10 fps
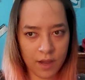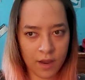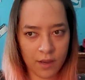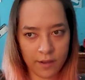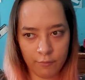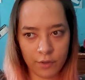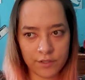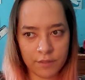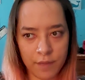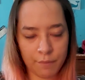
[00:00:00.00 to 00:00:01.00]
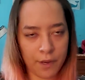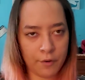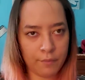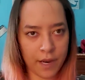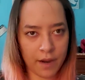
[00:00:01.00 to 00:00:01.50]
I, I want to make my
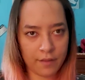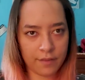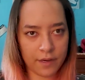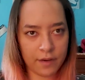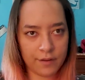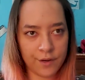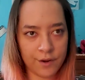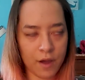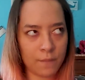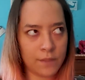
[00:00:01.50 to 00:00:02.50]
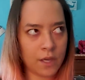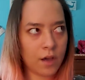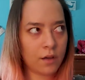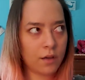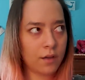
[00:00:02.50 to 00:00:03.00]
own path. And, you know, I'm
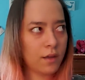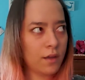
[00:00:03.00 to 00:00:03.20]
young.